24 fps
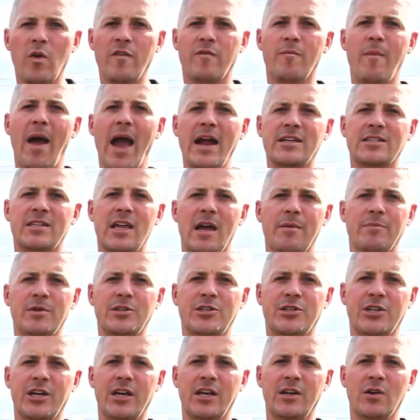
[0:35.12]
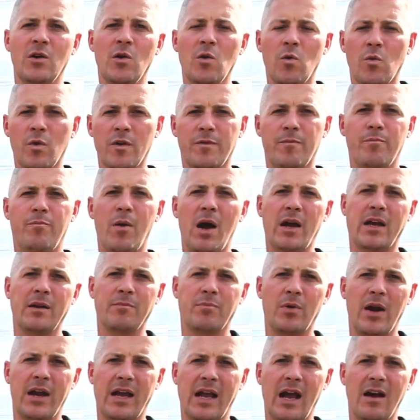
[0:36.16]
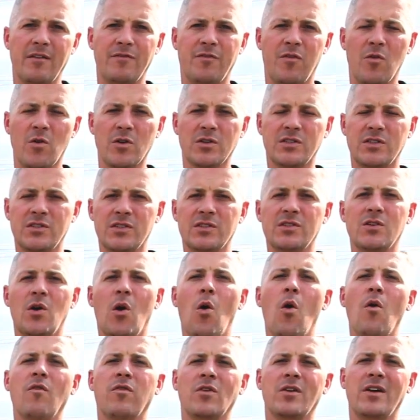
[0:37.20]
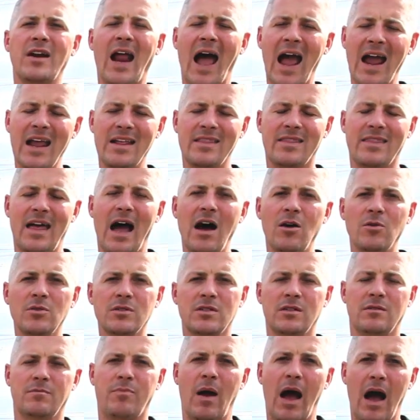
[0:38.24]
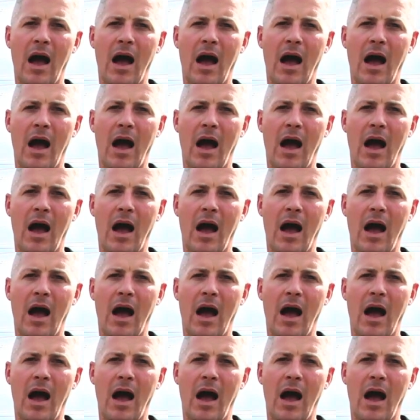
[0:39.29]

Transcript: We've matched that machine with bucket breakout forces over 9,000